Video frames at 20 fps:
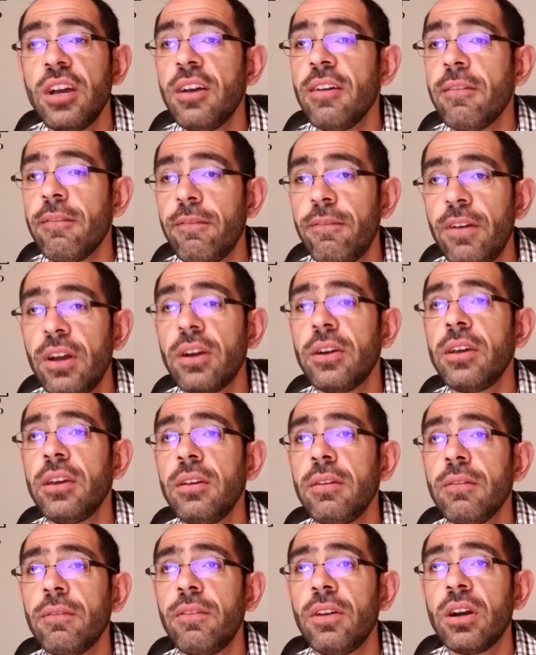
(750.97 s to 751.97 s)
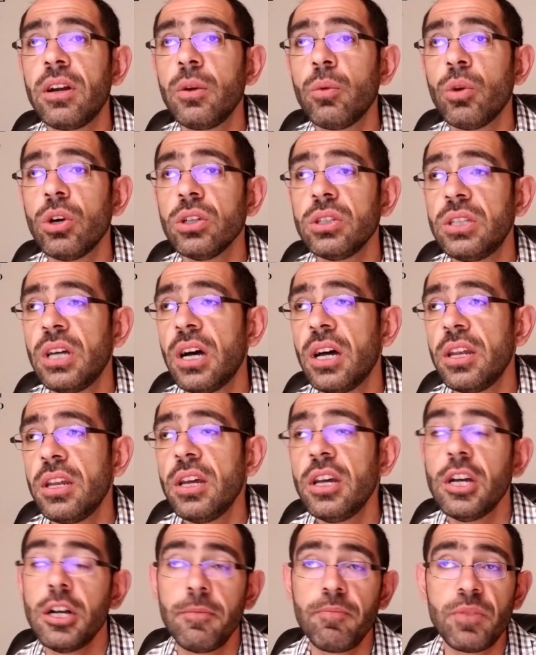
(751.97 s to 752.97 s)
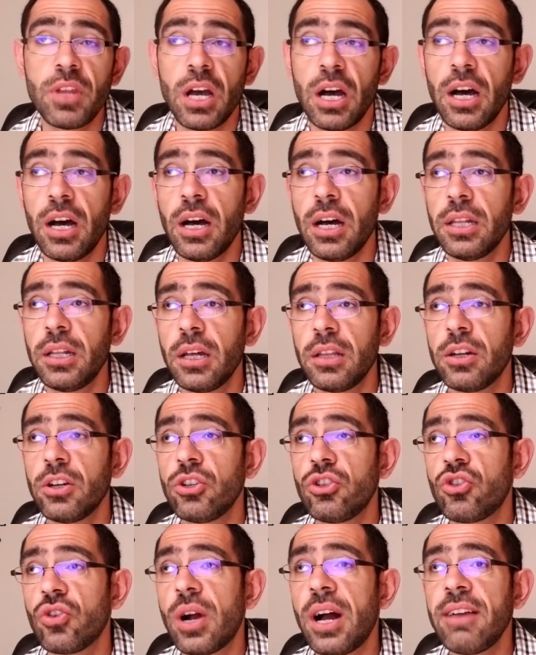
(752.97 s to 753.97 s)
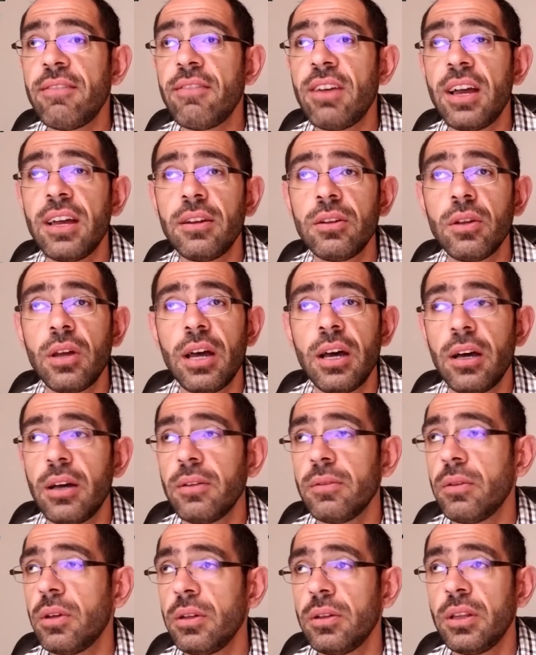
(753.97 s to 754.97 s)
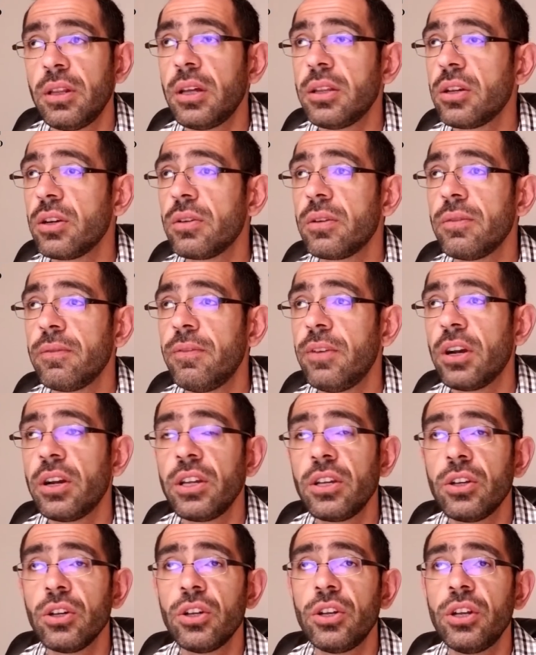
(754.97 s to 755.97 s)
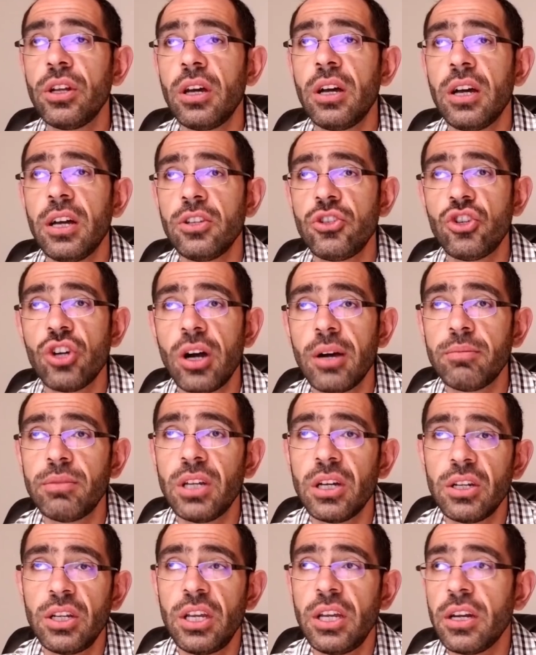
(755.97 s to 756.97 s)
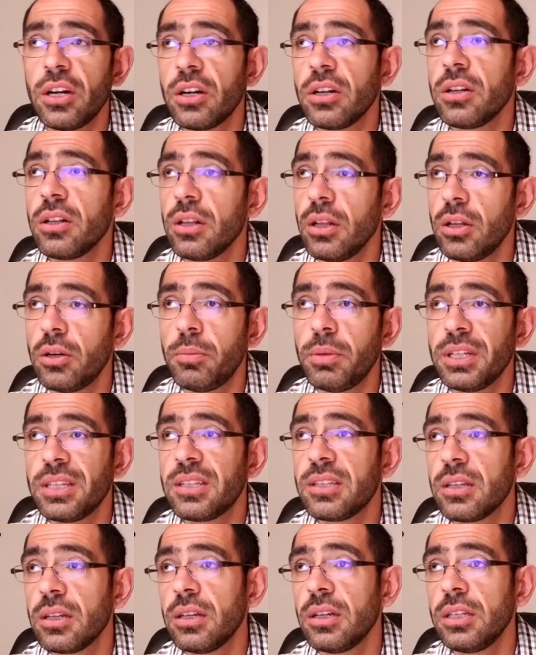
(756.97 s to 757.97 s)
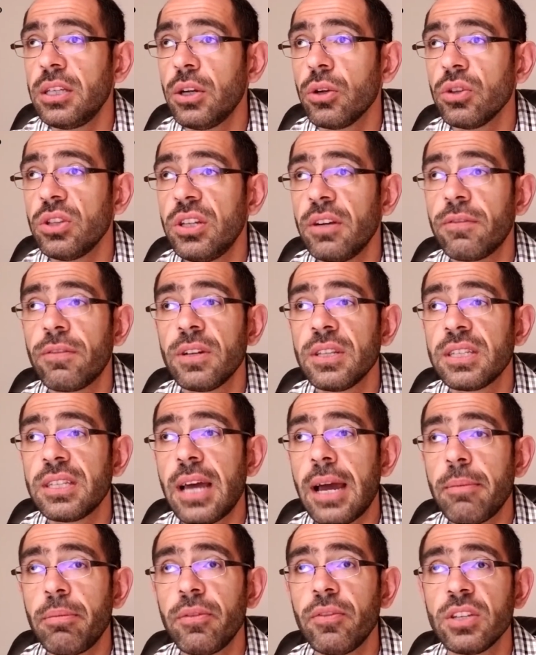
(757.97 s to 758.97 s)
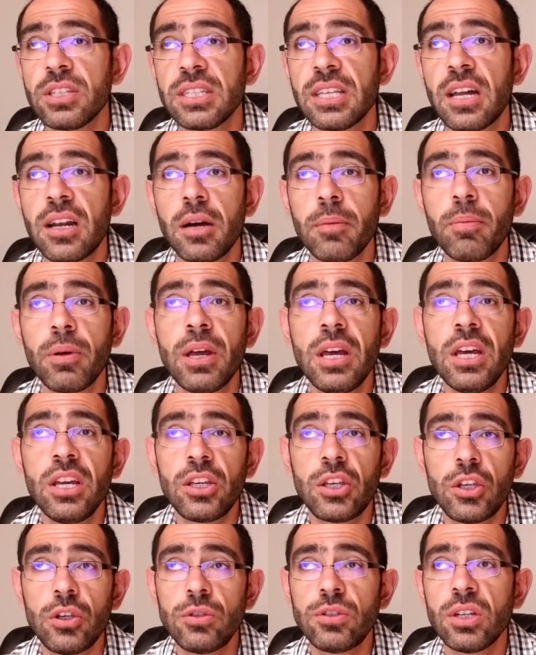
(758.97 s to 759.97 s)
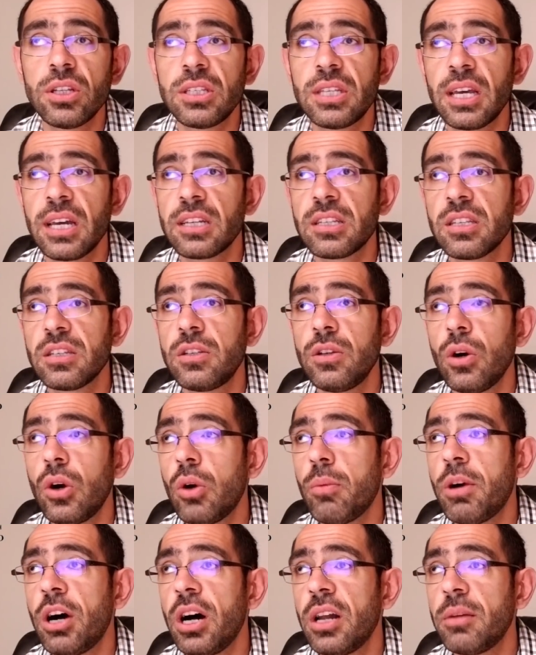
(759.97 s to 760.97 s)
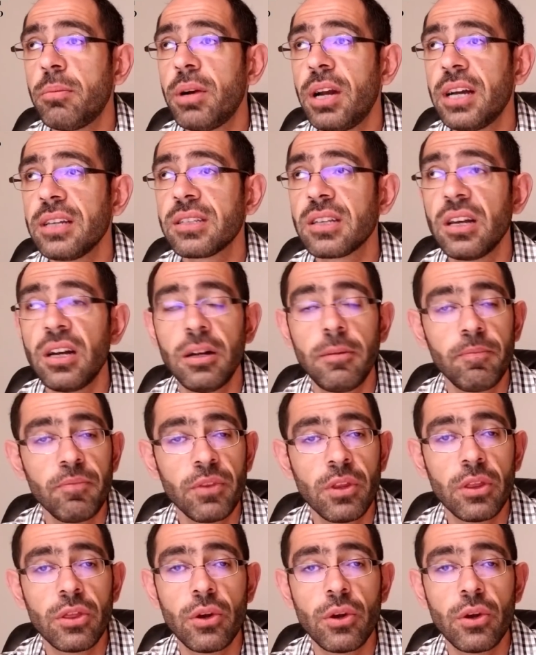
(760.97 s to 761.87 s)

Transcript: Very, very well done. Another dry van, another very good job done here. A little bit, different type of a setup. Houston, Texas to Omaha, Nebraska.